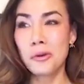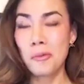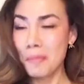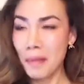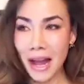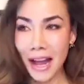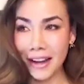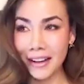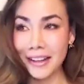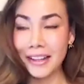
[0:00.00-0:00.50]

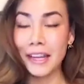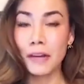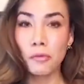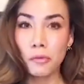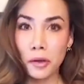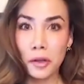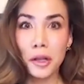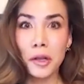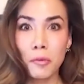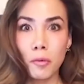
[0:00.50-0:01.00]

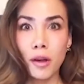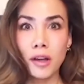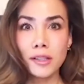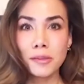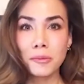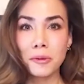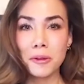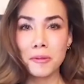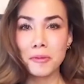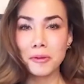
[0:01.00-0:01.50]
dramatic, it really
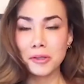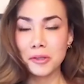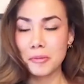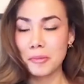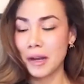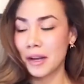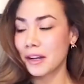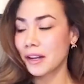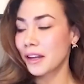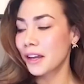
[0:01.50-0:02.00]
was one of the
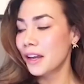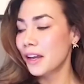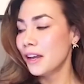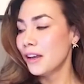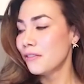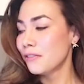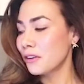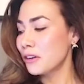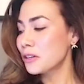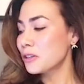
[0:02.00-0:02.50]
most dramatic,
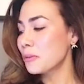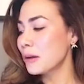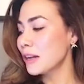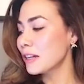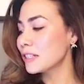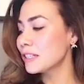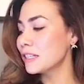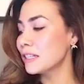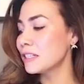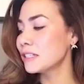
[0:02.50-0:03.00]
very
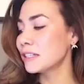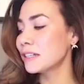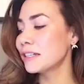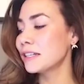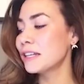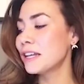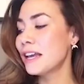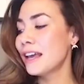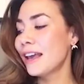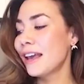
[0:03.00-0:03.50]
dramatic
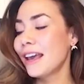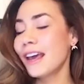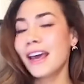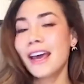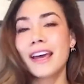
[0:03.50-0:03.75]
season.